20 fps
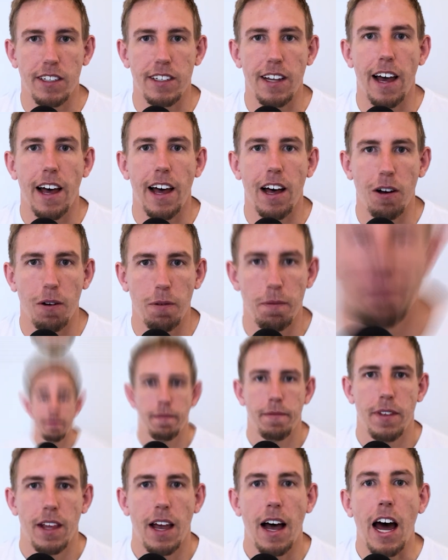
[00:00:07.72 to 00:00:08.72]
to help.
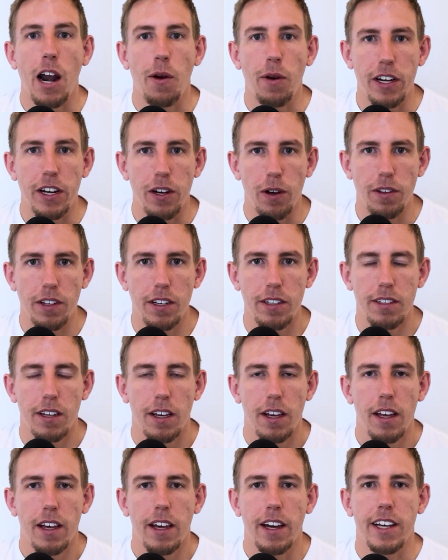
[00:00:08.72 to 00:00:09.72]
How do I know this?
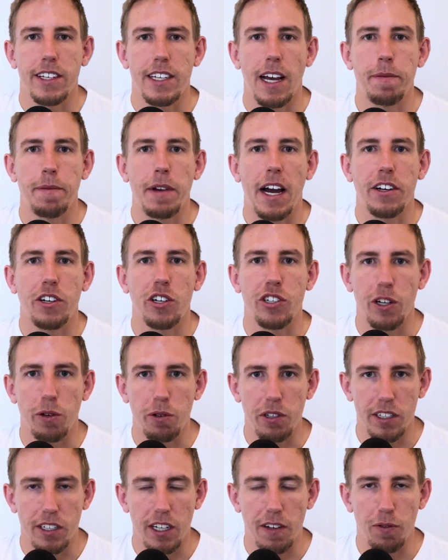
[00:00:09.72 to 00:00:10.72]
Because I'm Dr. Joey
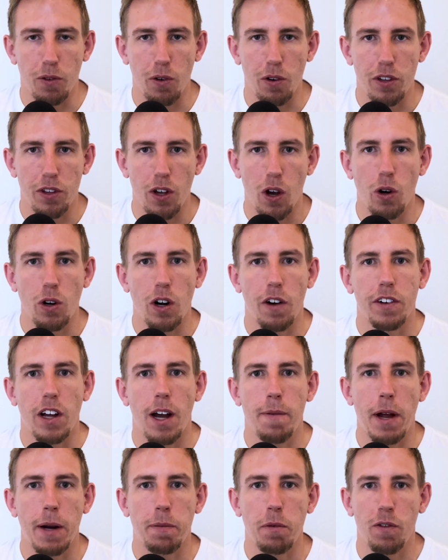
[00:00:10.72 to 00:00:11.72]
Seyforth, owner of
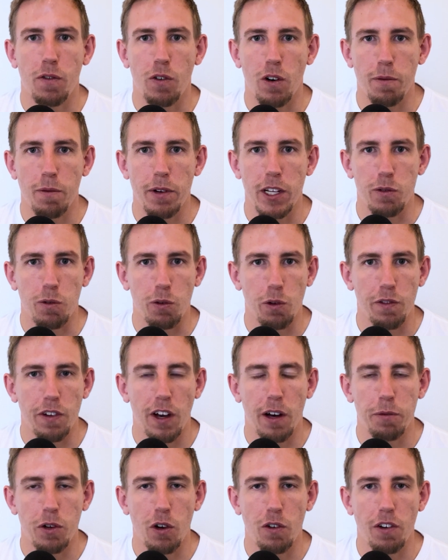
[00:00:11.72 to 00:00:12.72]
Comeback Performance, where we've
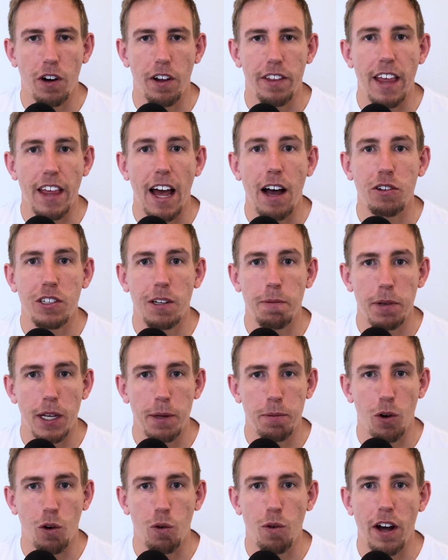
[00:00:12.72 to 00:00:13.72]
helped over 1,000
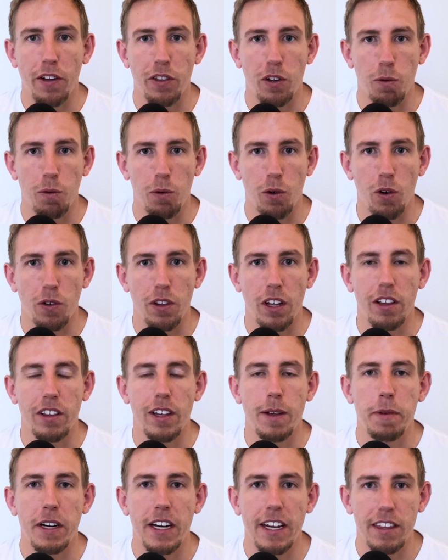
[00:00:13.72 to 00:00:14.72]
people around the world
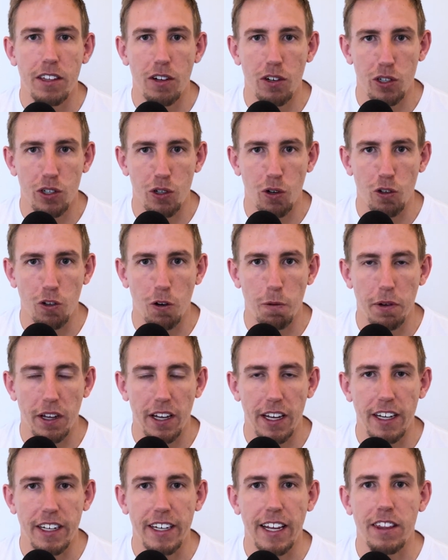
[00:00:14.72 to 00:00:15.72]
eliminate their shoulder
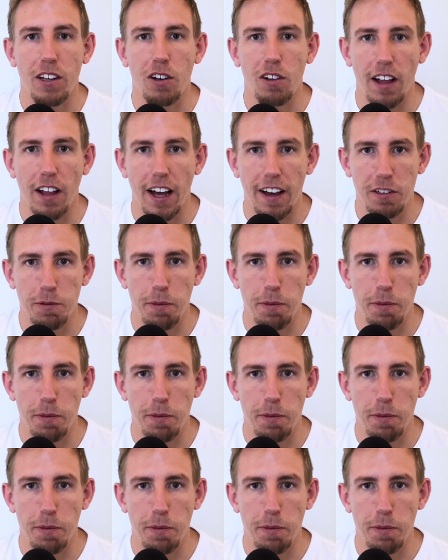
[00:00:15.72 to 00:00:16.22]
pain, get their lives